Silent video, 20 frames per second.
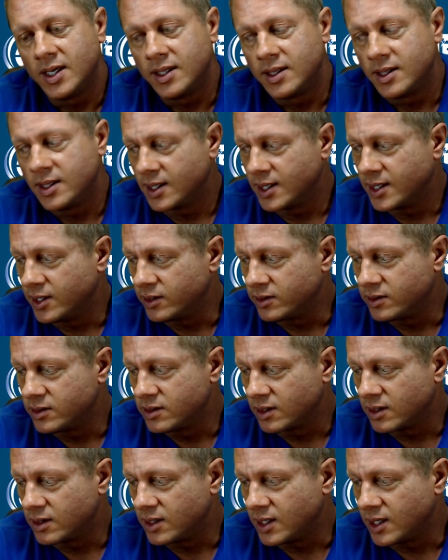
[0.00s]
Anything
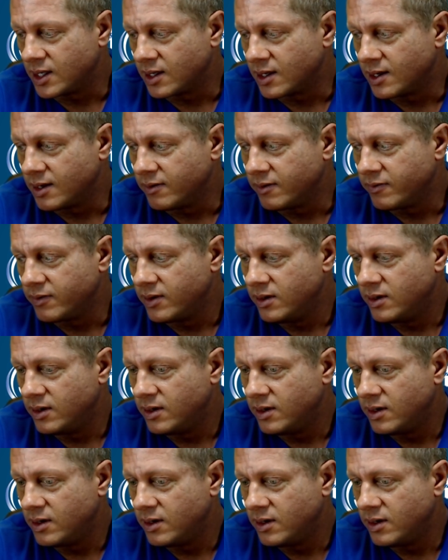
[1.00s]
else I can think of?